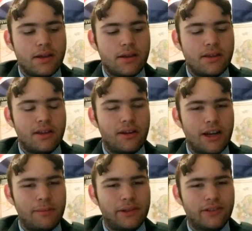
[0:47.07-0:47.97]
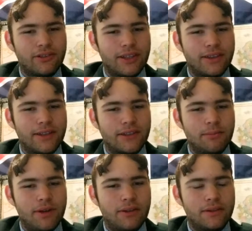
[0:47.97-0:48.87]
There are a couple interesting things
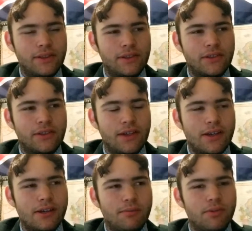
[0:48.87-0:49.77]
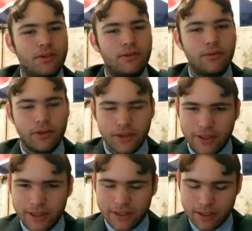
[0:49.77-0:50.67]
about this, uh, but the first
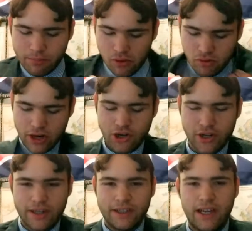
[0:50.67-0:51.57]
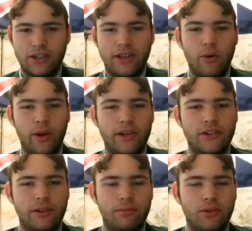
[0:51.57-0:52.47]
thing is the progression is actually quite
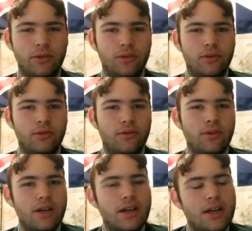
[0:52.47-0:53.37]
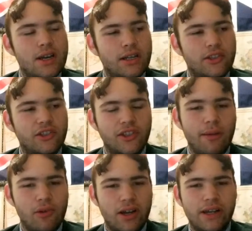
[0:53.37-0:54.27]
simple to
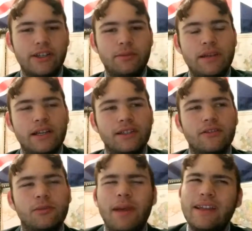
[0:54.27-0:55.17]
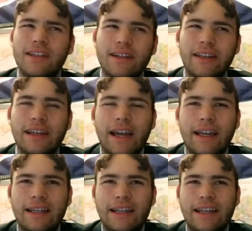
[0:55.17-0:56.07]
summarize, because there's basically
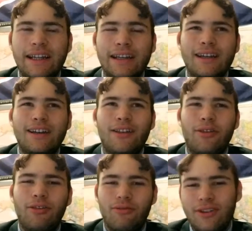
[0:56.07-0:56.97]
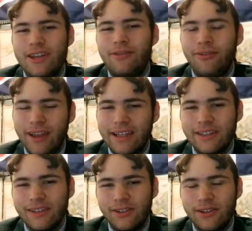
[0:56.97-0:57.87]
kind of like three
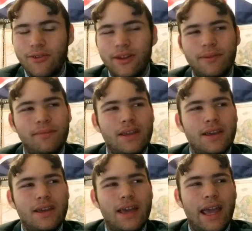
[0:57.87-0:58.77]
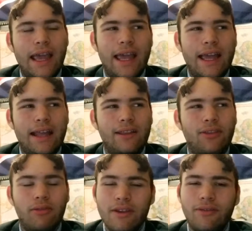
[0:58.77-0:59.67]
phases to it. And
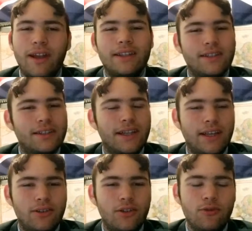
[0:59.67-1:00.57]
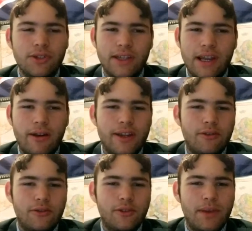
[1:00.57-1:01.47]
three phases and two
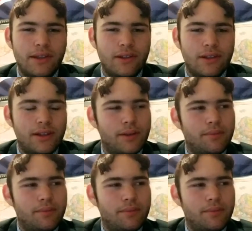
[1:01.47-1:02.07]
scenarios, basically.